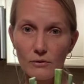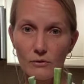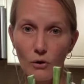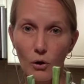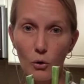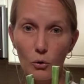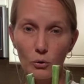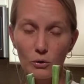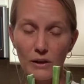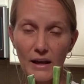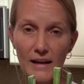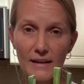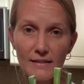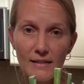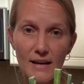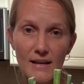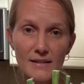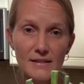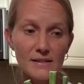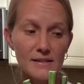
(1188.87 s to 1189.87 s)
hold like
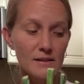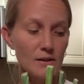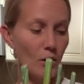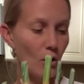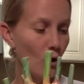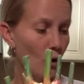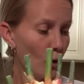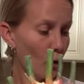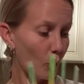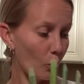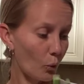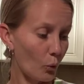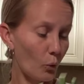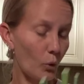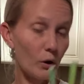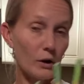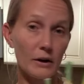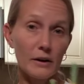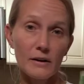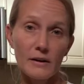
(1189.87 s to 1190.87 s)
this,
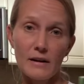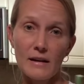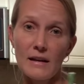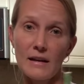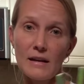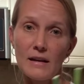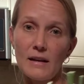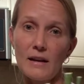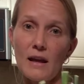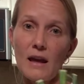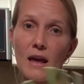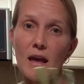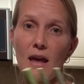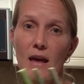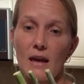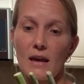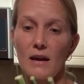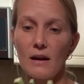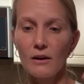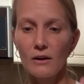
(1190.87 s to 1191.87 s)
or in
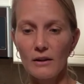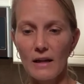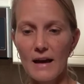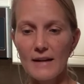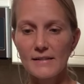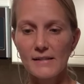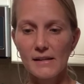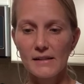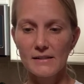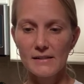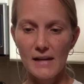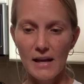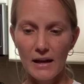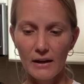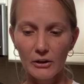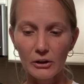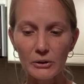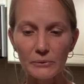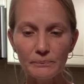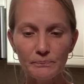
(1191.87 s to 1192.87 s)
a glass
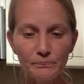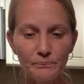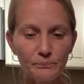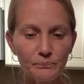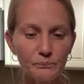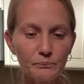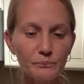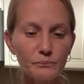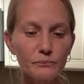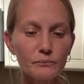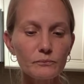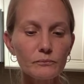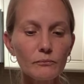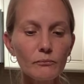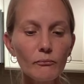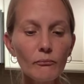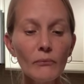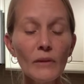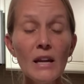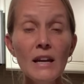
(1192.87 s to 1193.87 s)
container.
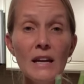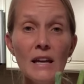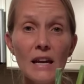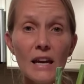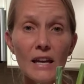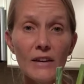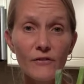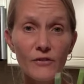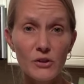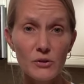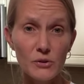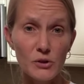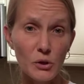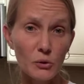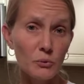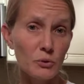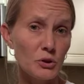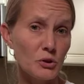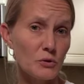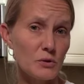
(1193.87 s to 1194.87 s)
If you
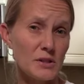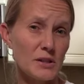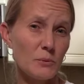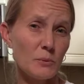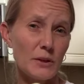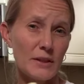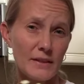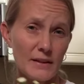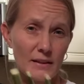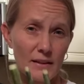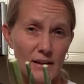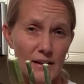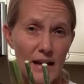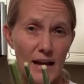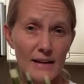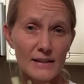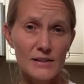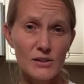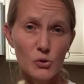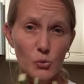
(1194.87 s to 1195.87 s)
don't use it within the
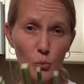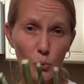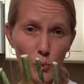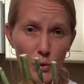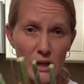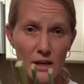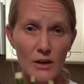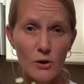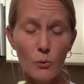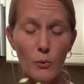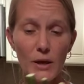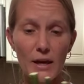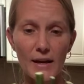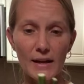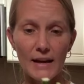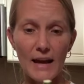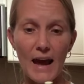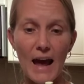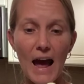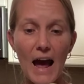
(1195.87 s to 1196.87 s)
next week, week
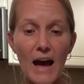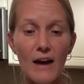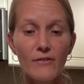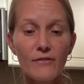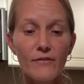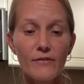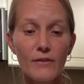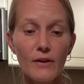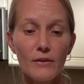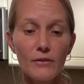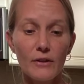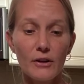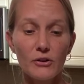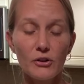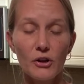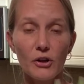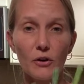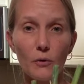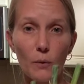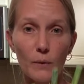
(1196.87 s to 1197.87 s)
and a half, then
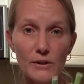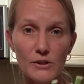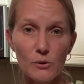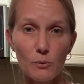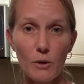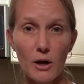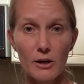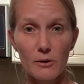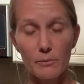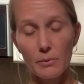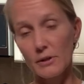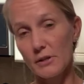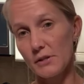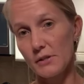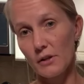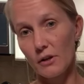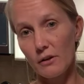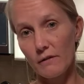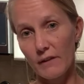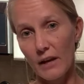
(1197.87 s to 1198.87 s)
you're going to wanna
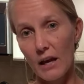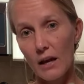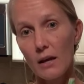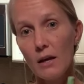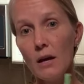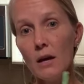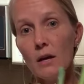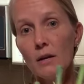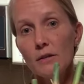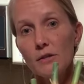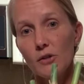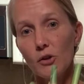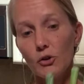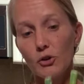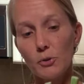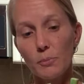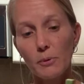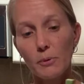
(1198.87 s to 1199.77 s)
preserve it. So to